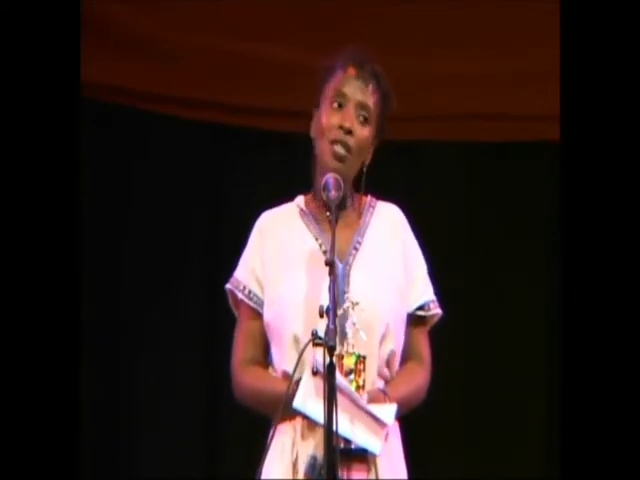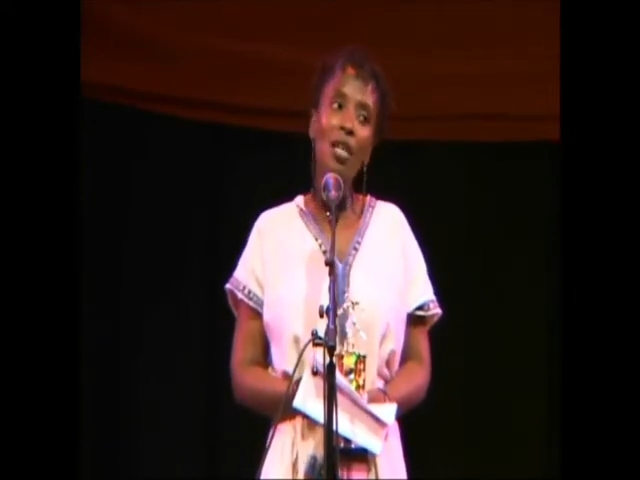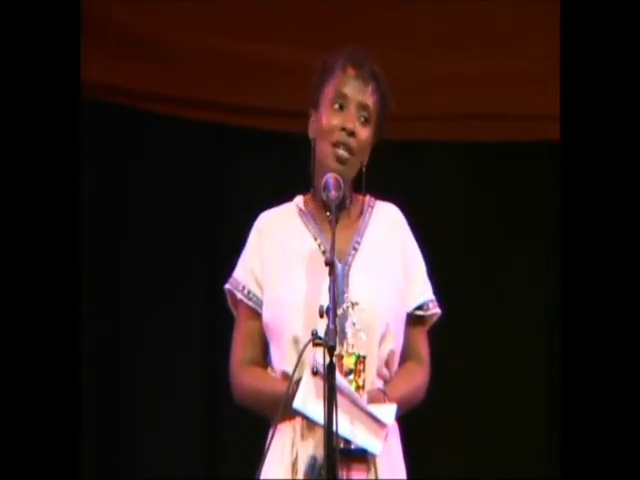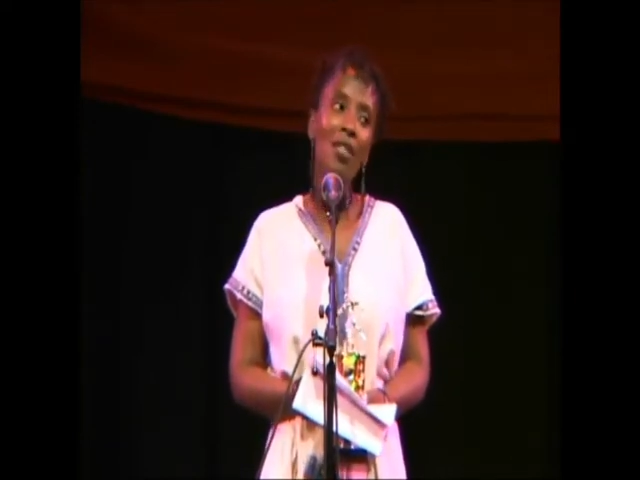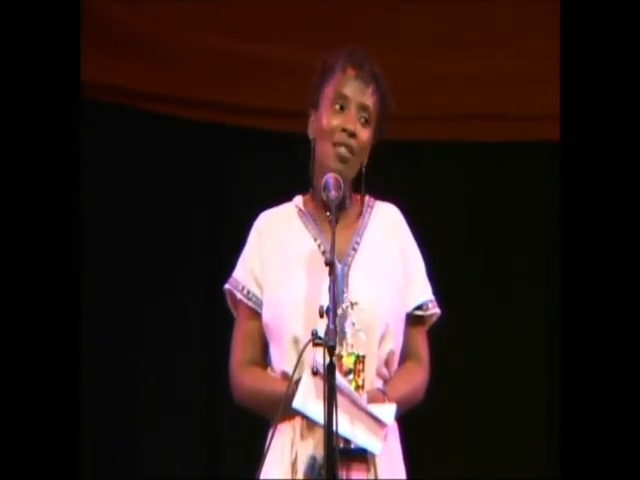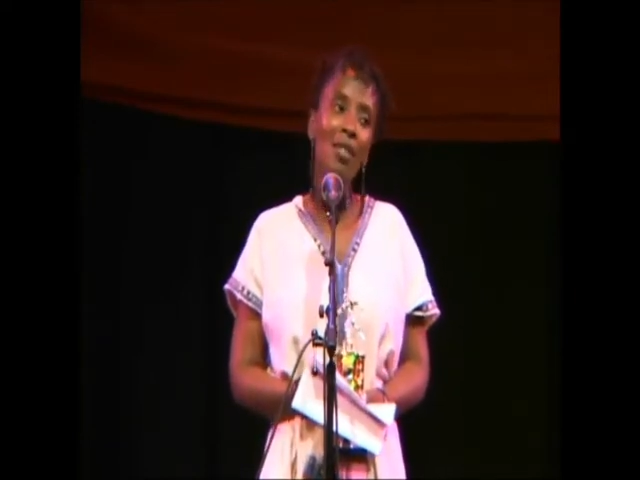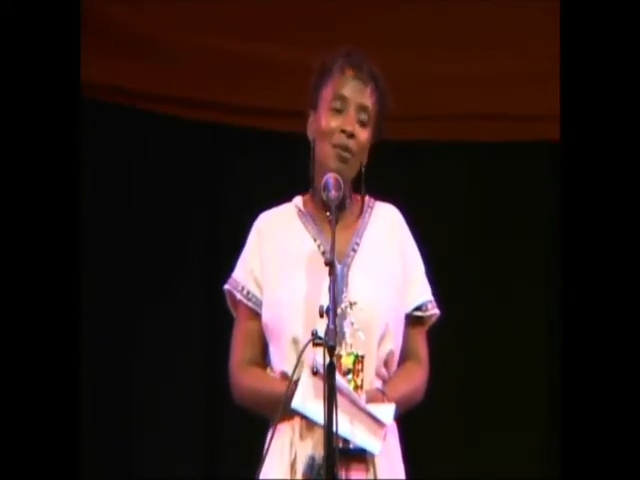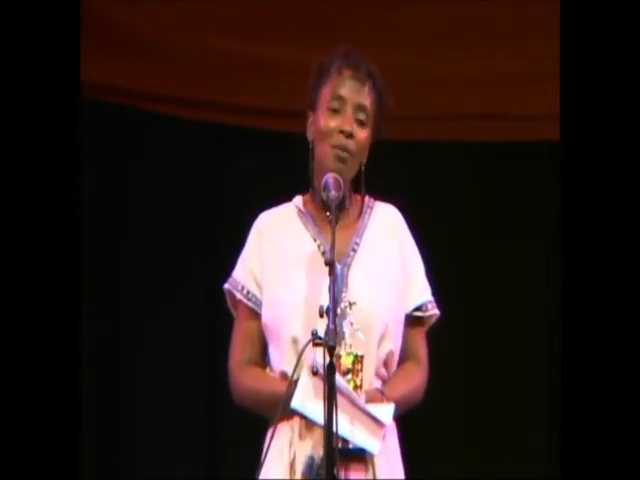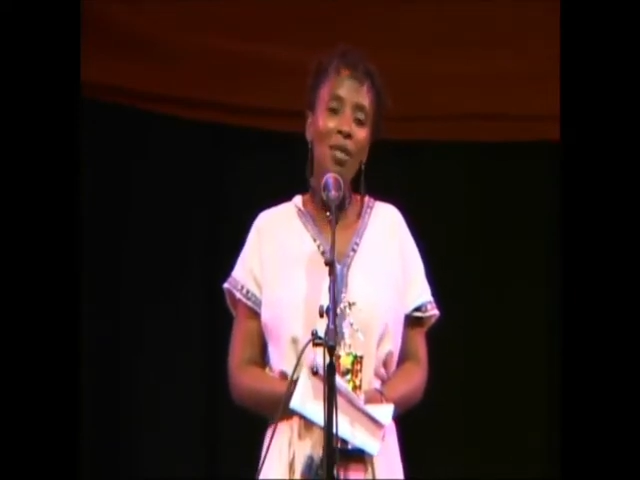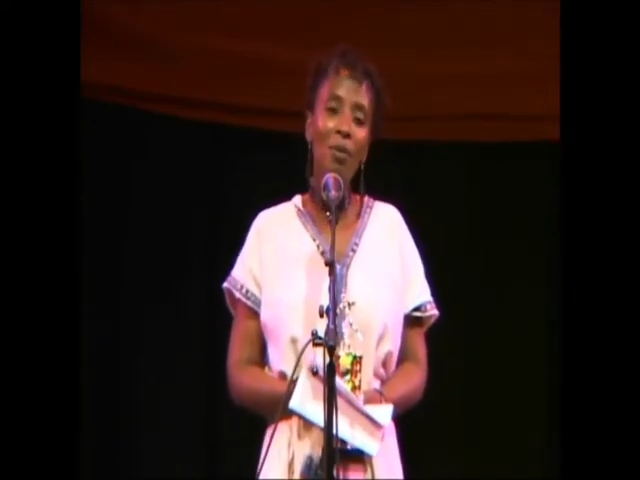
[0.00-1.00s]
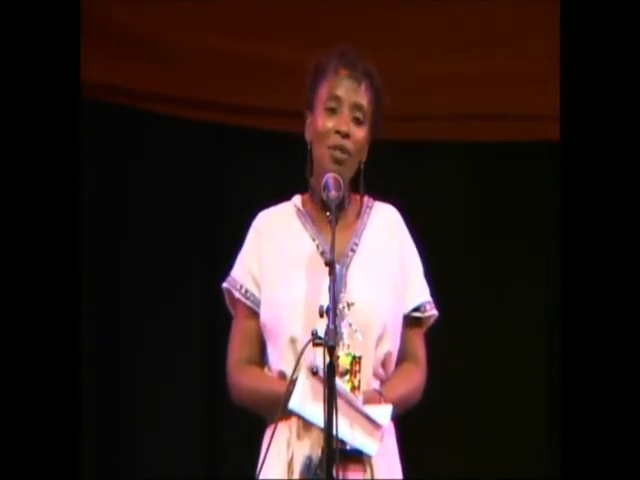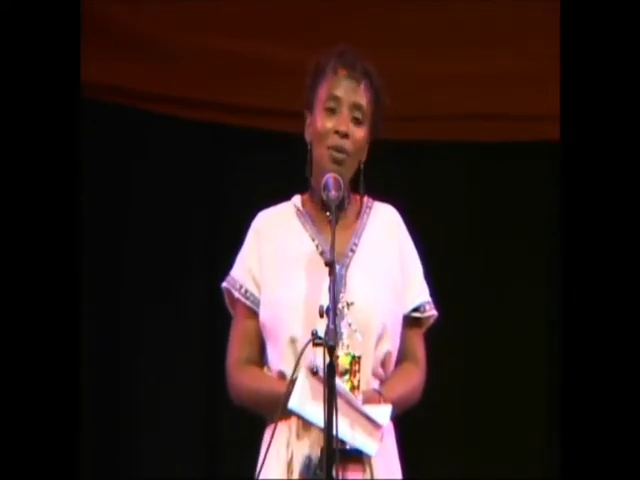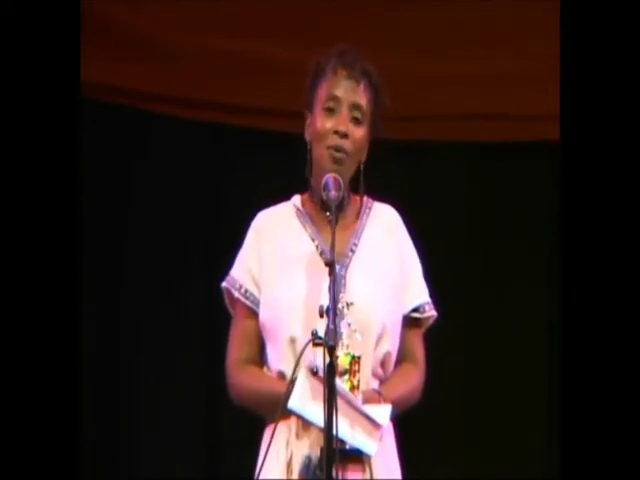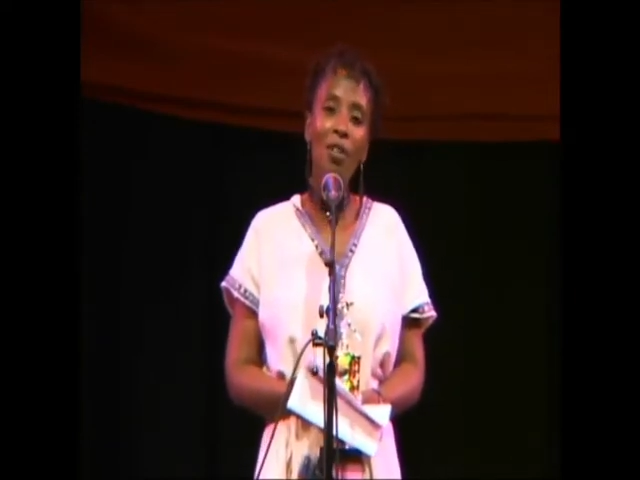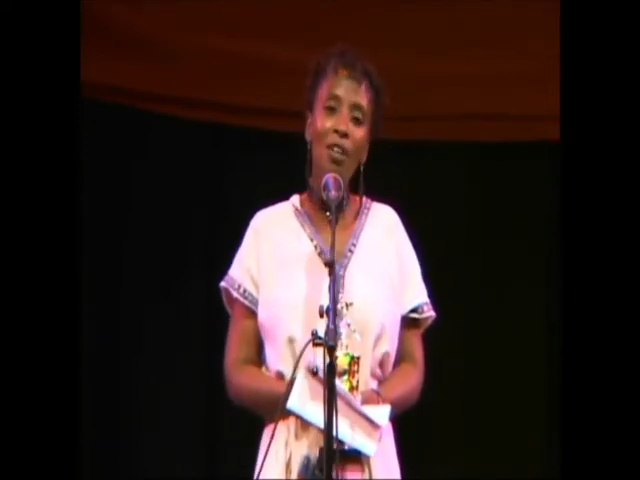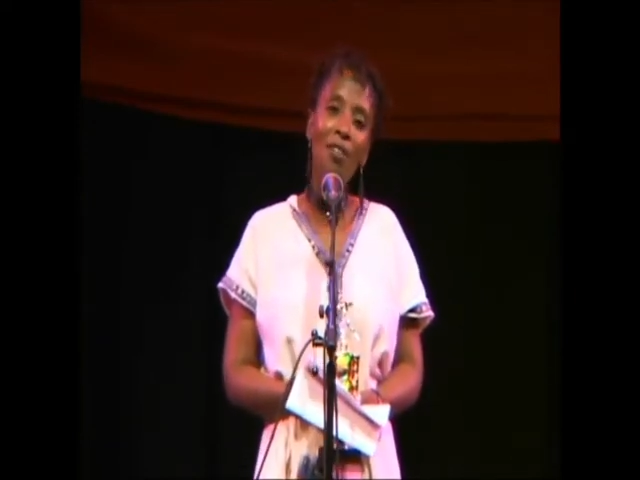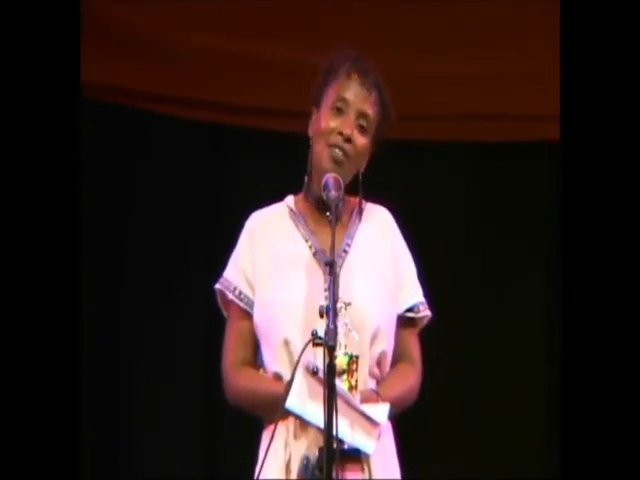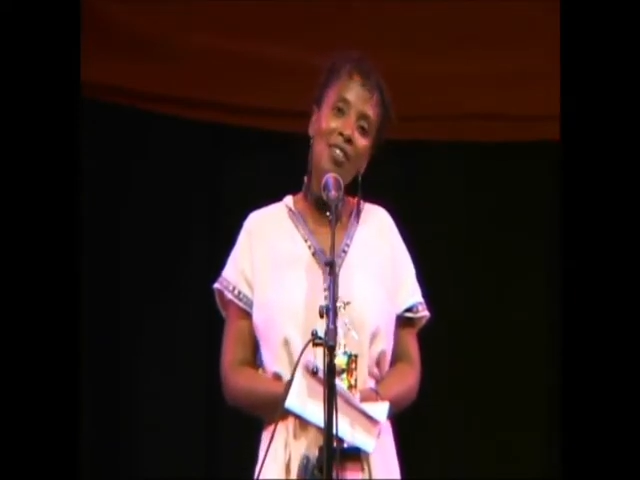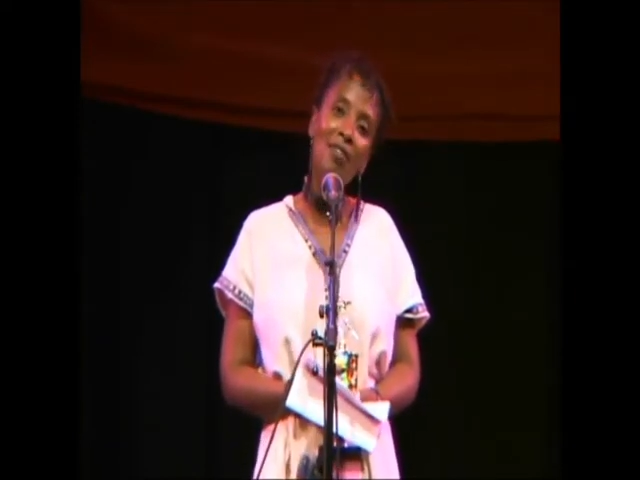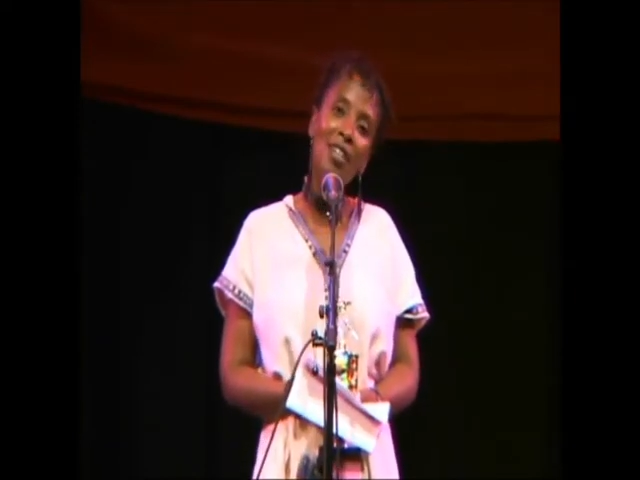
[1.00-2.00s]
that he would be able to pull
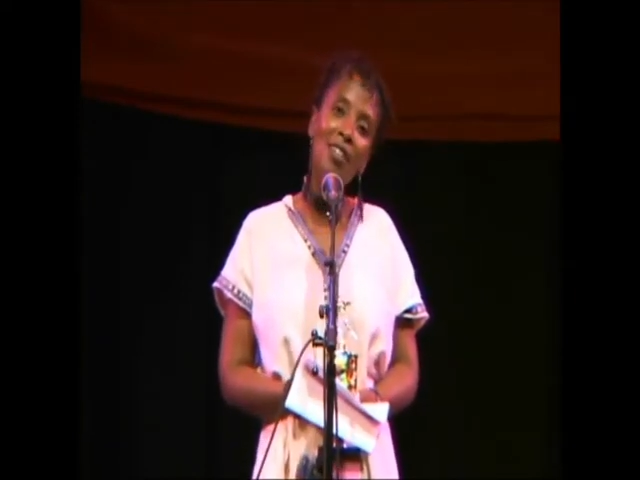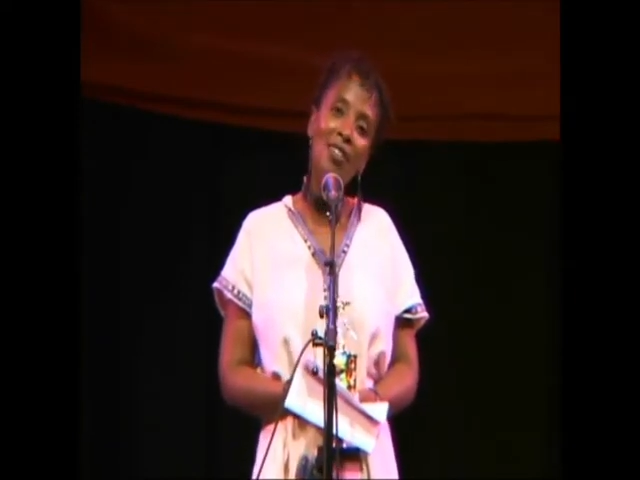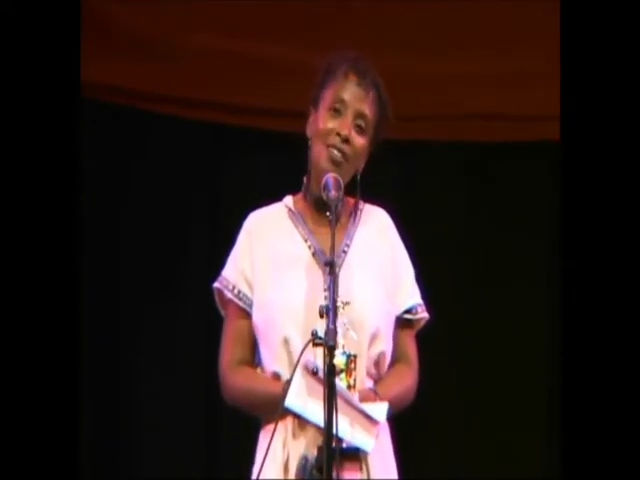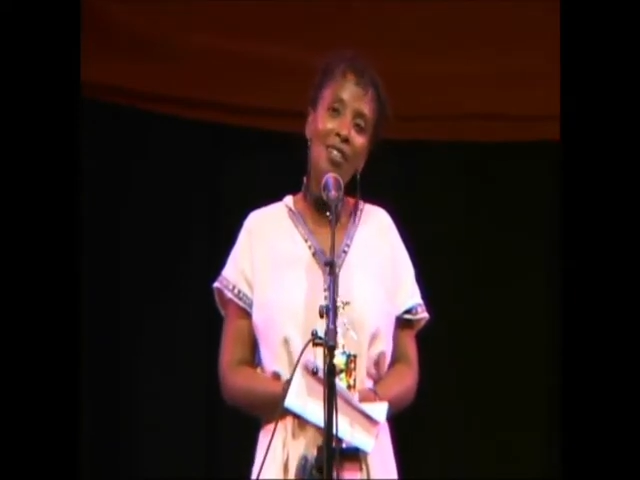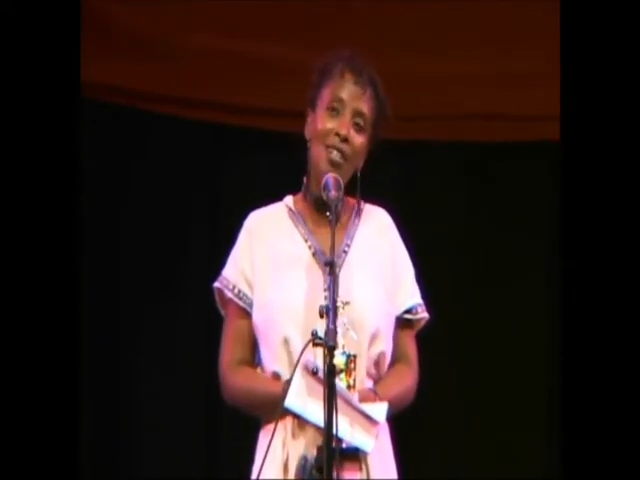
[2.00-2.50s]
off the event,